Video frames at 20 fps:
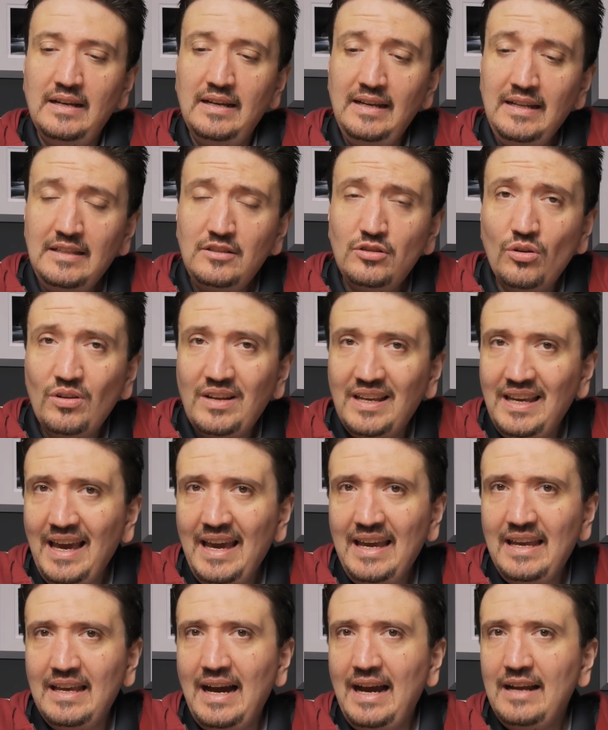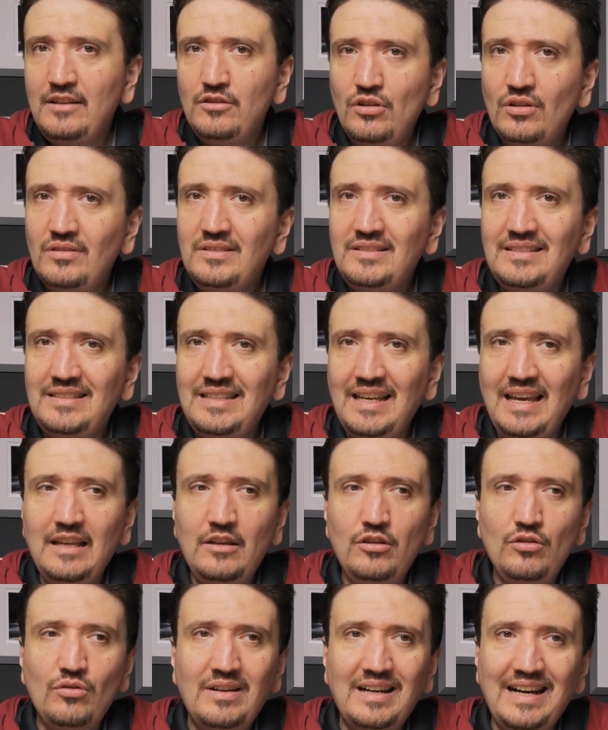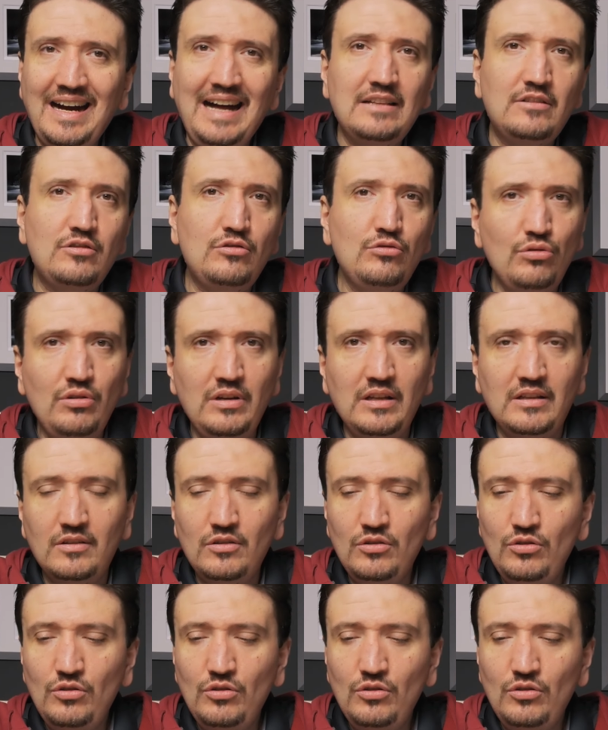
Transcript: It's okay, I don't say you can't do it,